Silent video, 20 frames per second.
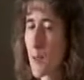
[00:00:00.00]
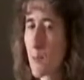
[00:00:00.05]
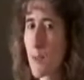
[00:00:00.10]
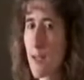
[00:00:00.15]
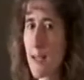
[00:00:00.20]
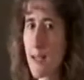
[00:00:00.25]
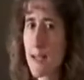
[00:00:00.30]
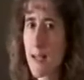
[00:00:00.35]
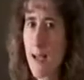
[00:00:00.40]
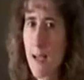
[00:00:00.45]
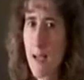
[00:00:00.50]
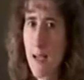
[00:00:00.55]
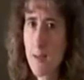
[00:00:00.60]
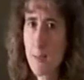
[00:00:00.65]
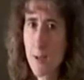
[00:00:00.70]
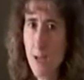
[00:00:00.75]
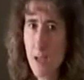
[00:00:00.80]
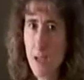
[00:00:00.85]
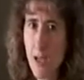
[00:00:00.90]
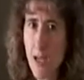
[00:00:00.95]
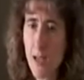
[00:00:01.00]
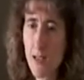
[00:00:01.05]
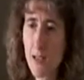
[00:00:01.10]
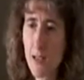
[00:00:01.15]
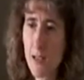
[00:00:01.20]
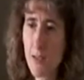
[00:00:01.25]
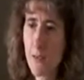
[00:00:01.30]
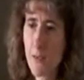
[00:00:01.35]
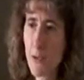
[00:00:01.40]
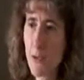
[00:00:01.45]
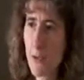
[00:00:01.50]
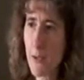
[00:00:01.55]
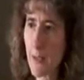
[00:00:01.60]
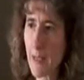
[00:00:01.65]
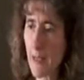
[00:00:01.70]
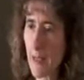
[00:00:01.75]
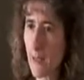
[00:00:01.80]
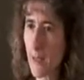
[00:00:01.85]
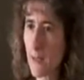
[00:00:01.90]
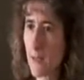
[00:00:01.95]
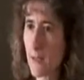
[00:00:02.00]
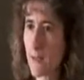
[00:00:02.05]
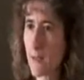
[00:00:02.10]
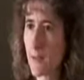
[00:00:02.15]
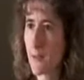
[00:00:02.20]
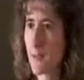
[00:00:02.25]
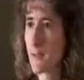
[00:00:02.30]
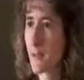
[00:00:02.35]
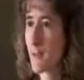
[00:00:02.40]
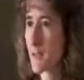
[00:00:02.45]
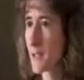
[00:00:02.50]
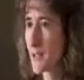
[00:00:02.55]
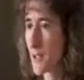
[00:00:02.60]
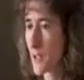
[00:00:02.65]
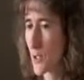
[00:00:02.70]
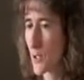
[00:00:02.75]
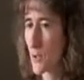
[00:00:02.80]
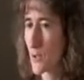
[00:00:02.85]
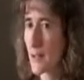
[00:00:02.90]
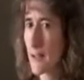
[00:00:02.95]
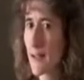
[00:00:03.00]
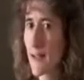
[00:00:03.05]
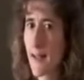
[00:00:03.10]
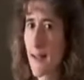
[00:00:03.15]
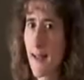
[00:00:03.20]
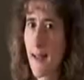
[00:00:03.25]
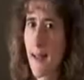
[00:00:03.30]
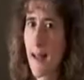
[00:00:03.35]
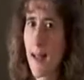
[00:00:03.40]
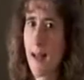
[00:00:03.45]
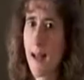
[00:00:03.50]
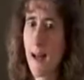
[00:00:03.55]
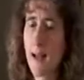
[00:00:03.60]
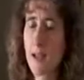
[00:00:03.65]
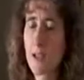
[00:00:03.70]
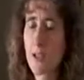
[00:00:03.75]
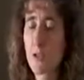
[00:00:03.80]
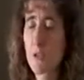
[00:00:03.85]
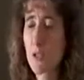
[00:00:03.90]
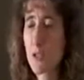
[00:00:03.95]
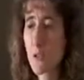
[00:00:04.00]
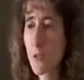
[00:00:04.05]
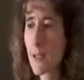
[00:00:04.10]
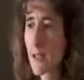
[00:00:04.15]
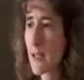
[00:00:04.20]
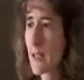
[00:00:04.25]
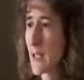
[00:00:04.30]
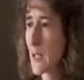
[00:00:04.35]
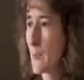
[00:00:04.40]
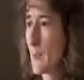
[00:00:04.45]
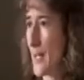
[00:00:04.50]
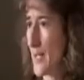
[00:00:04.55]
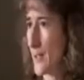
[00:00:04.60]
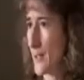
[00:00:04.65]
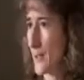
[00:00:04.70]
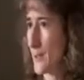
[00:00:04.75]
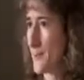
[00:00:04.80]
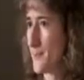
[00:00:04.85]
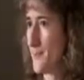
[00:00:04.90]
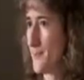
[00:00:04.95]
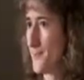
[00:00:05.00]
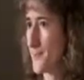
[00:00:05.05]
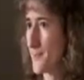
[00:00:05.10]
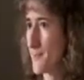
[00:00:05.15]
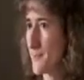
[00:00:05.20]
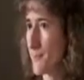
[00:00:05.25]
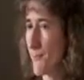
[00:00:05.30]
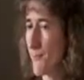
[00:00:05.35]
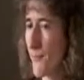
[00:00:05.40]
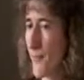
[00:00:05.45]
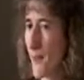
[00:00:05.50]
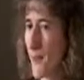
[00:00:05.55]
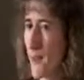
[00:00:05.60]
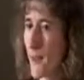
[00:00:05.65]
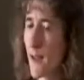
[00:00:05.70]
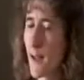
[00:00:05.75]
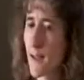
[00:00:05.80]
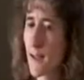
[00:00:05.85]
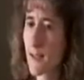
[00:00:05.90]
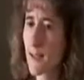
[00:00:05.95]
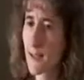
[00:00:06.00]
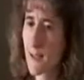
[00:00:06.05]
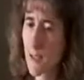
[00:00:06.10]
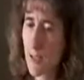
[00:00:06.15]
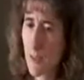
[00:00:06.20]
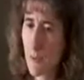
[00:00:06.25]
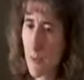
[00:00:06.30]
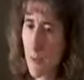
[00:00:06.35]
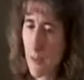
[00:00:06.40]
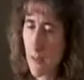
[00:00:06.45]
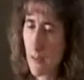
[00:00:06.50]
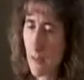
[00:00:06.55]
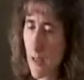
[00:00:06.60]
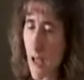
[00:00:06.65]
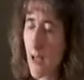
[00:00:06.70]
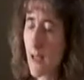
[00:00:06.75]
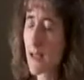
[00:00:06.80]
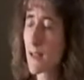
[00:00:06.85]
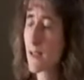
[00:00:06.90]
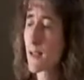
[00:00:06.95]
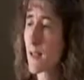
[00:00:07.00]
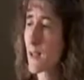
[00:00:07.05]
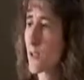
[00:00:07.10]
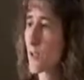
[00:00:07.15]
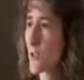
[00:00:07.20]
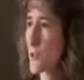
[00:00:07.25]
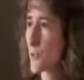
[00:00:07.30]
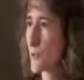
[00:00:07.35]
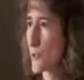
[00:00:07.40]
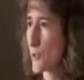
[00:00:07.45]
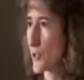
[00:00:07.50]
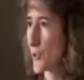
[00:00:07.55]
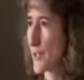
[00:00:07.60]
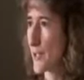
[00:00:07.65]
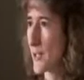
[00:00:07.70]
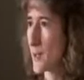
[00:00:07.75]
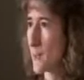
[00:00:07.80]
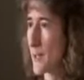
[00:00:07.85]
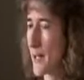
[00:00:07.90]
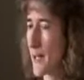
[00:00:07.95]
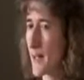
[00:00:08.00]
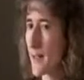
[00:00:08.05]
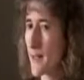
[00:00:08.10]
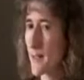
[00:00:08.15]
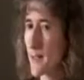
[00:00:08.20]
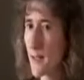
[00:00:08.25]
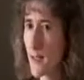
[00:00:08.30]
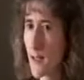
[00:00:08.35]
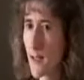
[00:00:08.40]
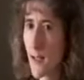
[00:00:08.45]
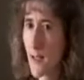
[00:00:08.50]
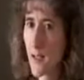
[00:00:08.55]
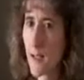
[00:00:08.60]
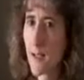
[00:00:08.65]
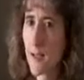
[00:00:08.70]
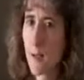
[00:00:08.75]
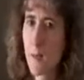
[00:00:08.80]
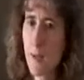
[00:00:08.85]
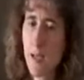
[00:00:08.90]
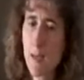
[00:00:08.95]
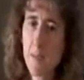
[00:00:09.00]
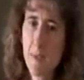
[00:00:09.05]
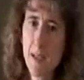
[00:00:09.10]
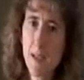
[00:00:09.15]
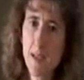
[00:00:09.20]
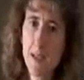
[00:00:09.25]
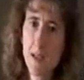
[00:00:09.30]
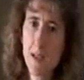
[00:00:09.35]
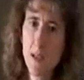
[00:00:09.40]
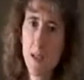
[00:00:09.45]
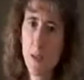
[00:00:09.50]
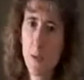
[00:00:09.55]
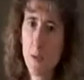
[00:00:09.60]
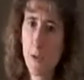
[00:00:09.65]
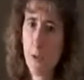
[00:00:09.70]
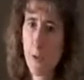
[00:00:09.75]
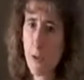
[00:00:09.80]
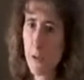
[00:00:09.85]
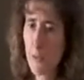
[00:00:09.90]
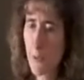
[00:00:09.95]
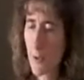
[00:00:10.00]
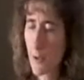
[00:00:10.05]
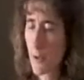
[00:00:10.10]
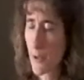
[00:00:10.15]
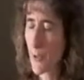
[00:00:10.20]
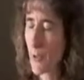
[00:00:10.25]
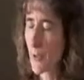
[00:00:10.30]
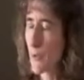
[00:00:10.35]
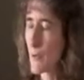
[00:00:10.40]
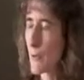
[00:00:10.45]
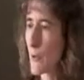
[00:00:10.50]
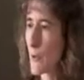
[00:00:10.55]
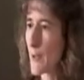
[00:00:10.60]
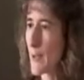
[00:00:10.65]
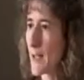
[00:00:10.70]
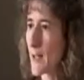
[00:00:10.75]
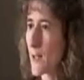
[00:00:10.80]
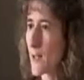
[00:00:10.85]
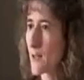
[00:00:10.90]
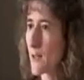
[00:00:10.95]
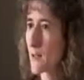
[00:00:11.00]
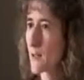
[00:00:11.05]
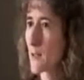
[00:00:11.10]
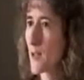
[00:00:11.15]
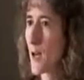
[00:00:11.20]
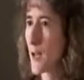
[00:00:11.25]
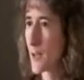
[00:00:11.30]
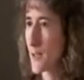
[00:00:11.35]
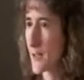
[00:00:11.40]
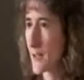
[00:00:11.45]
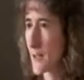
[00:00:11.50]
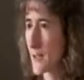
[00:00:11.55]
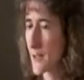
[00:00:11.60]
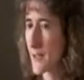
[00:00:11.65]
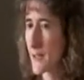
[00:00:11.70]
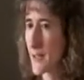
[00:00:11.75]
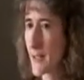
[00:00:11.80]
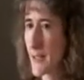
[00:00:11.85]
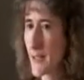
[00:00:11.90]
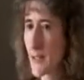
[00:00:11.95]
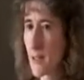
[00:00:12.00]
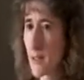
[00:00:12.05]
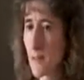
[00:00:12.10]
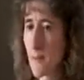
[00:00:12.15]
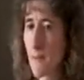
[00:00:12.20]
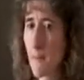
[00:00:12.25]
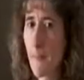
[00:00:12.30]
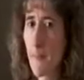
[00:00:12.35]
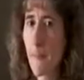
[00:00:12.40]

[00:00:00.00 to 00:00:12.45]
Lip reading: By the time she got to the four-wheeler, very slowly, she was doing a little better. At least she was not in such excruciating pain. Went up the hill with her on the four-wheeler, got her into the vehicle.